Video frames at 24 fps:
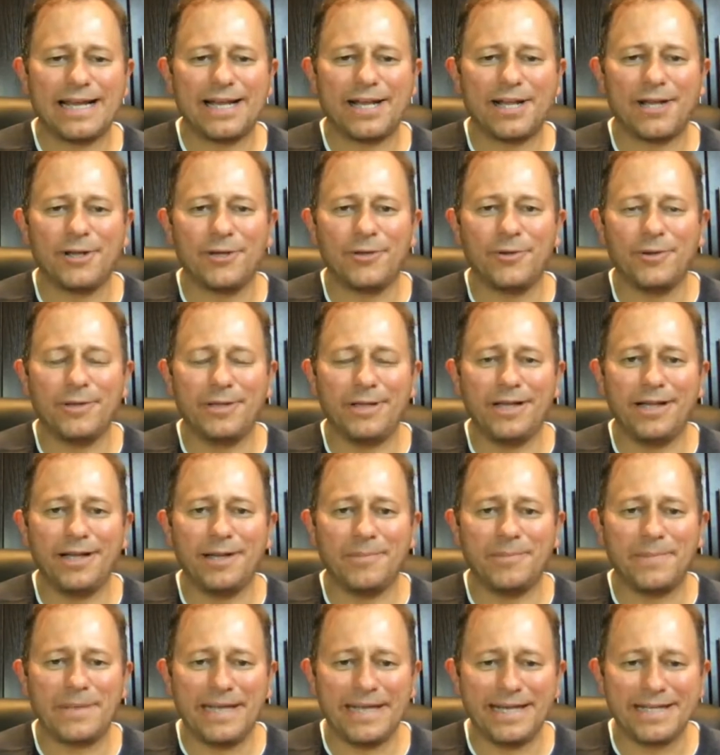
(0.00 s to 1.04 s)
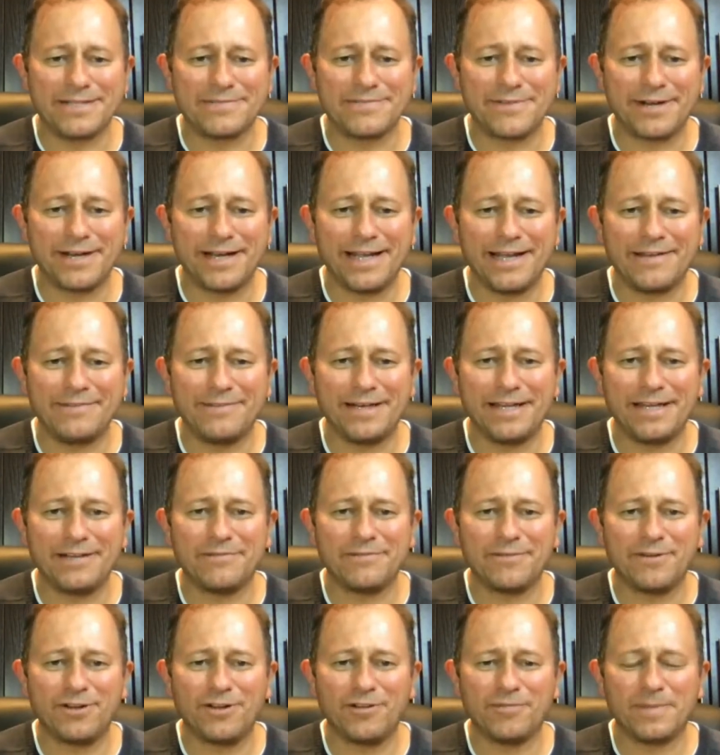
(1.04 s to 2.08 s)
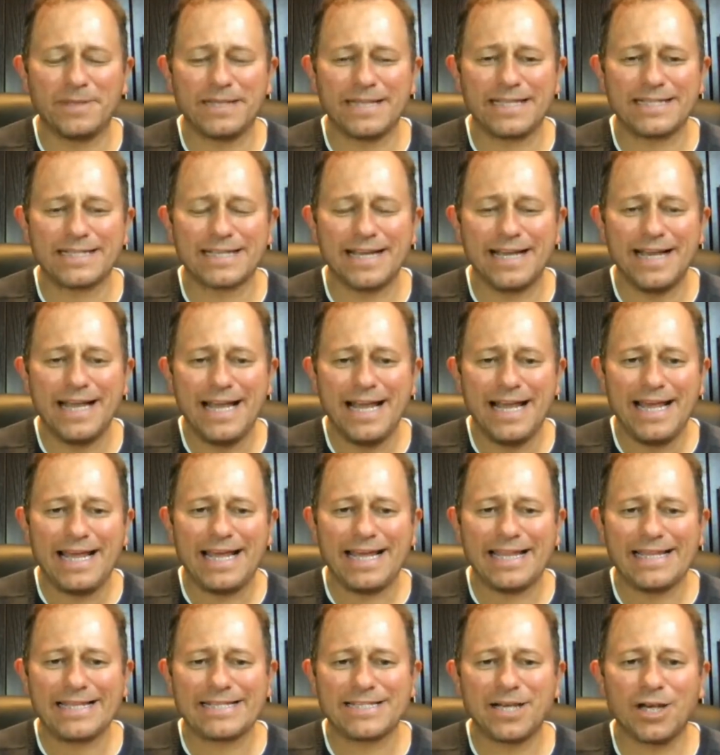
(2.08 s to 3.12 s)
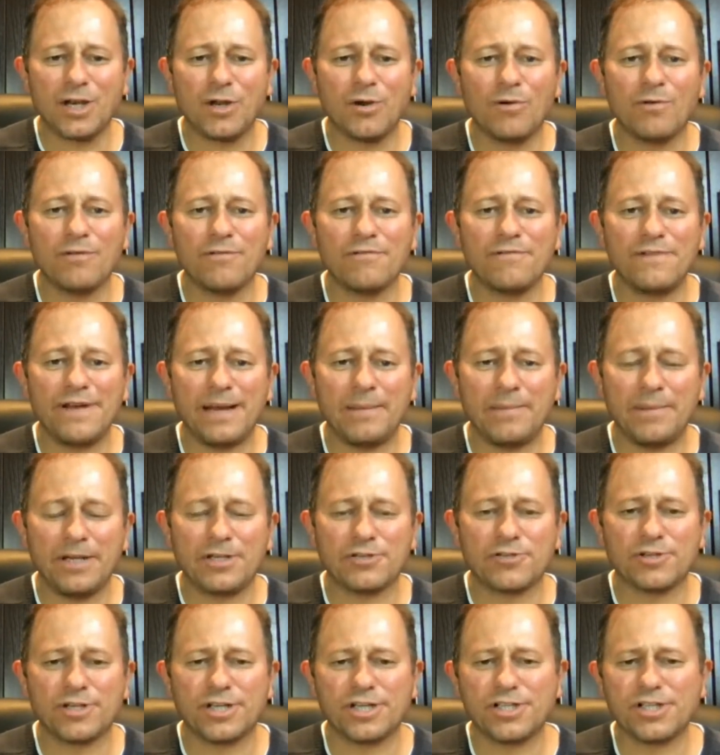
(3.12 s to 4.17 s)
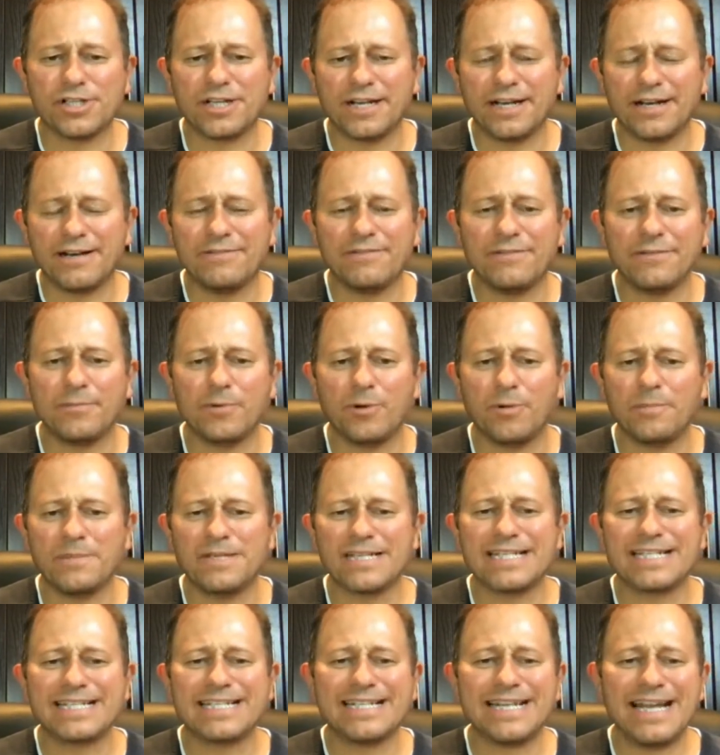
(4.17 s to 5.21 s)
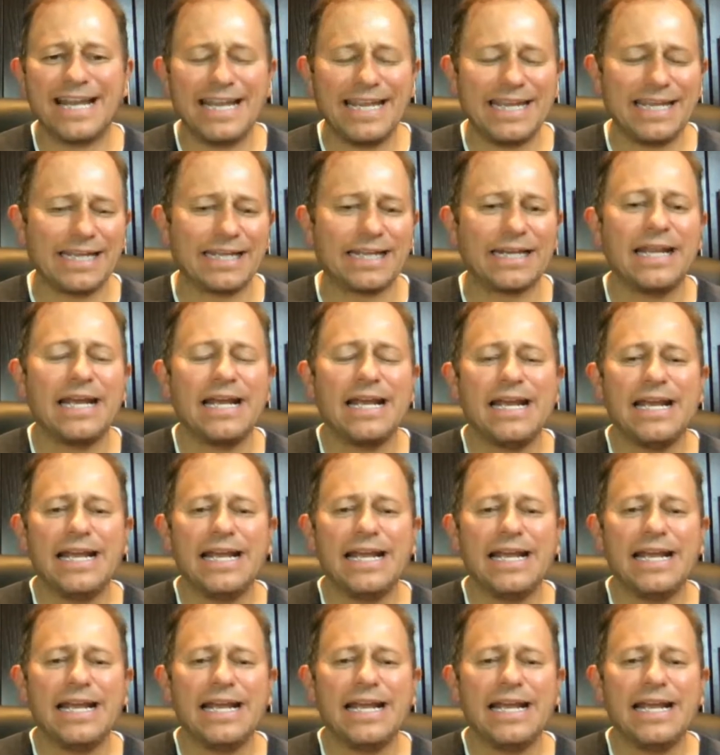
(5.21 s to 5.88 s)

know Peter's very heavily involved, but there's a long family tradition, and if I'm not mistaken,